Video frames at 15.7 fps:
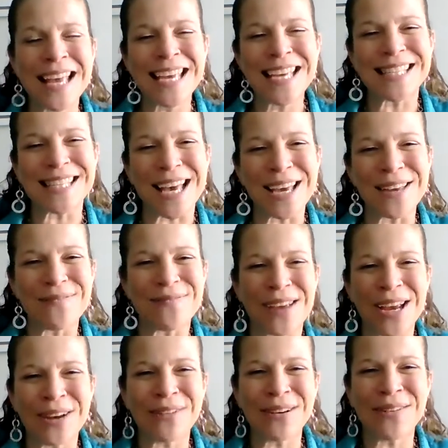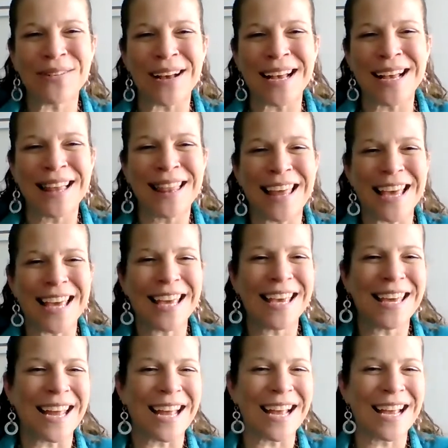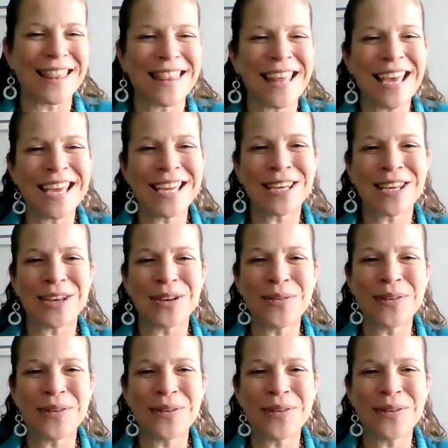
He said, very well, and I thank you.